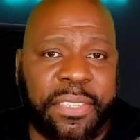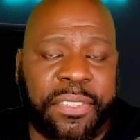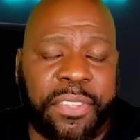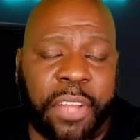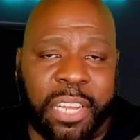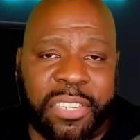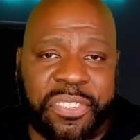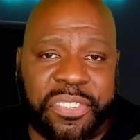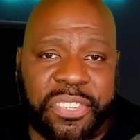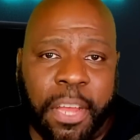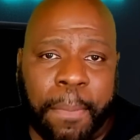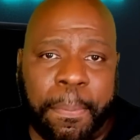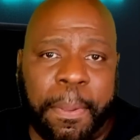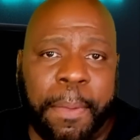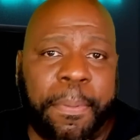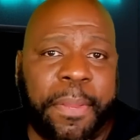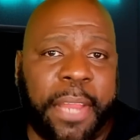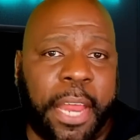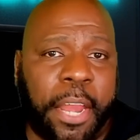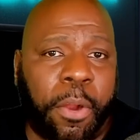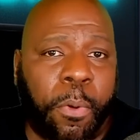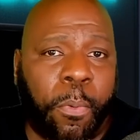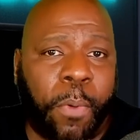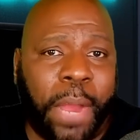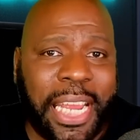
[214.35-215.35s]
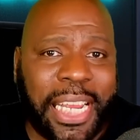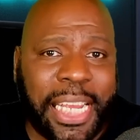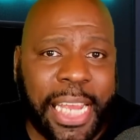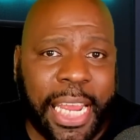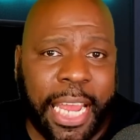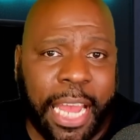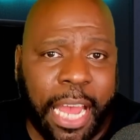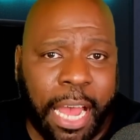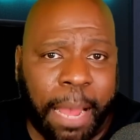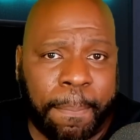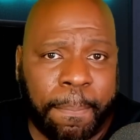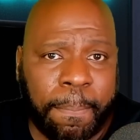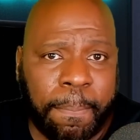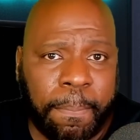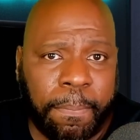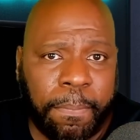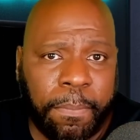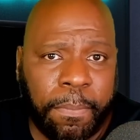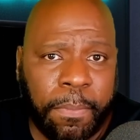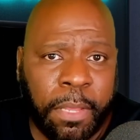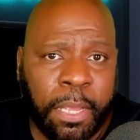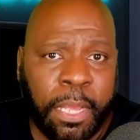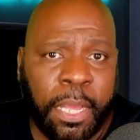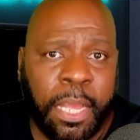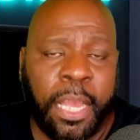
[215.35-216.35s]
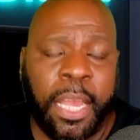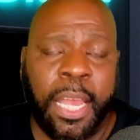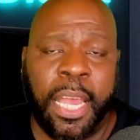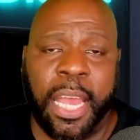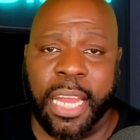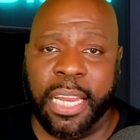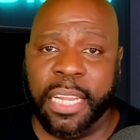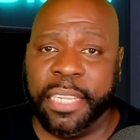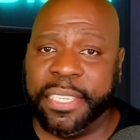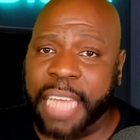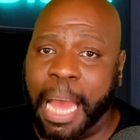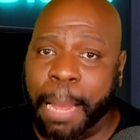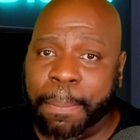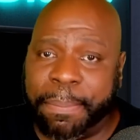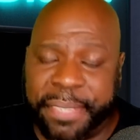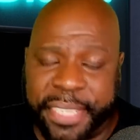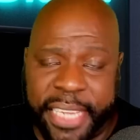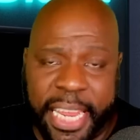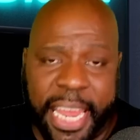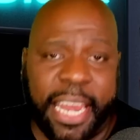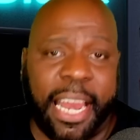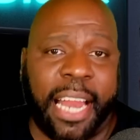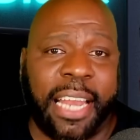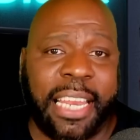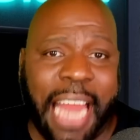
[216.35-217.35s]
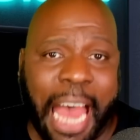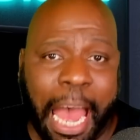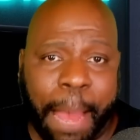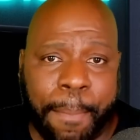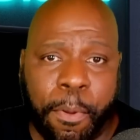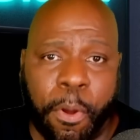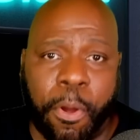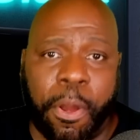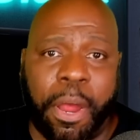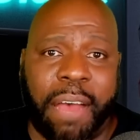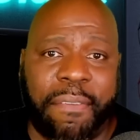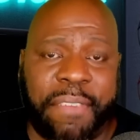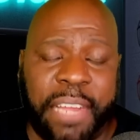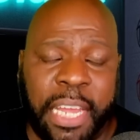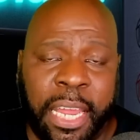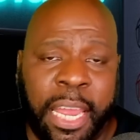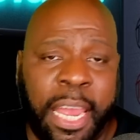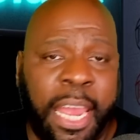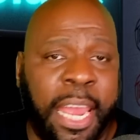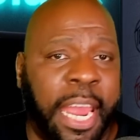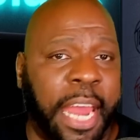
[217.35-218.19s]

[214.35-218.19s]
there are some people that are waking up, and I'm seeing a lot more of it.